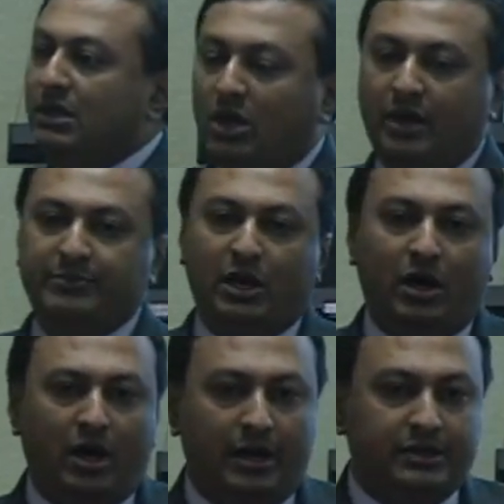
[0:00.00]
of the
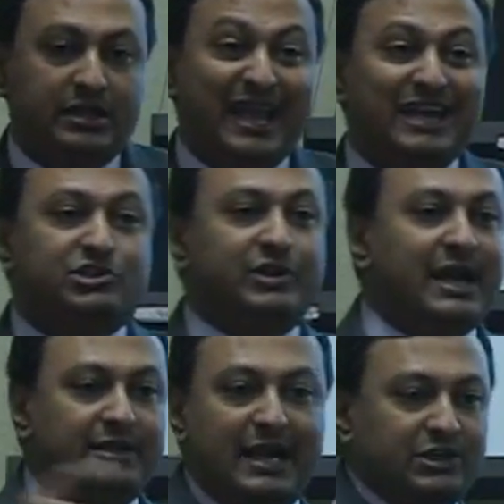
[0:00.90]
heart, the
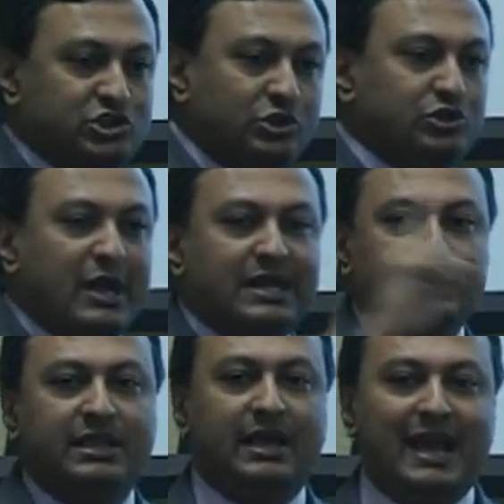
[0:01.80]
atria that I showed you guys
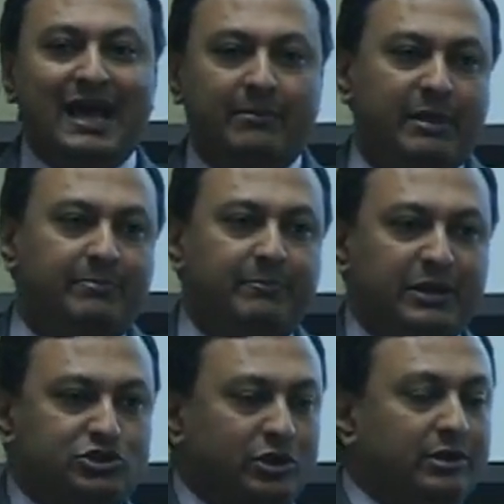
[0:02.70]
in the anatomy
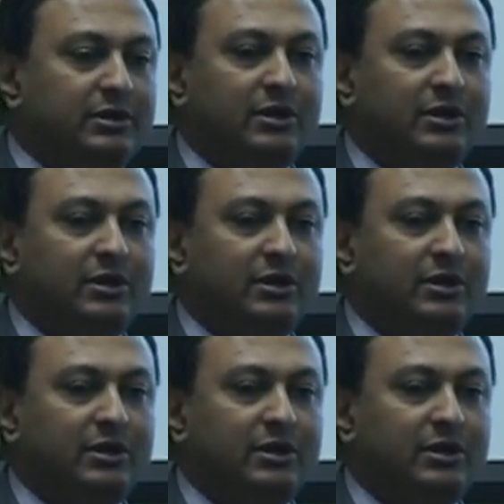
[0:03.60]
picture,